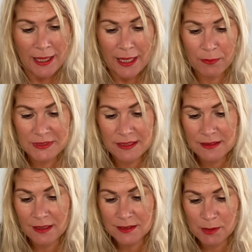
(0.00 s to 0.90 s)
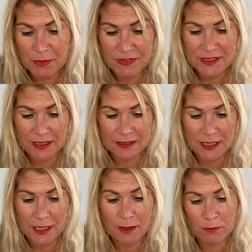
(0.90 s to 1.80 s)
It was his custom of a
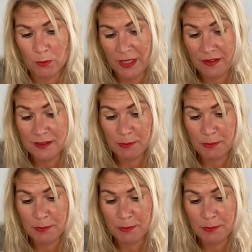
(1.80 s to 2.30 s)
Sunday, when this